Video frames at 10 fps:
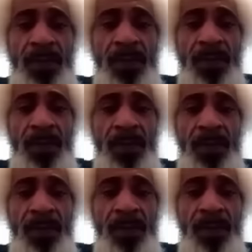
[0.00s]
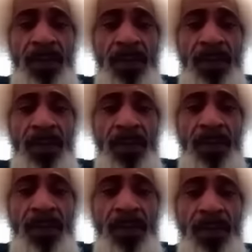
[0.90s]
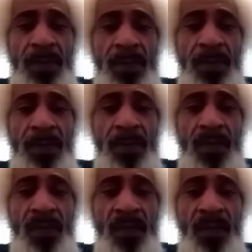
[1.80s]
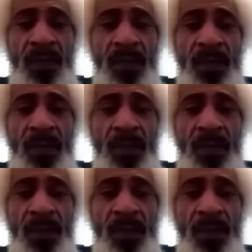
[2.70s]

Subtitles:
[no speech]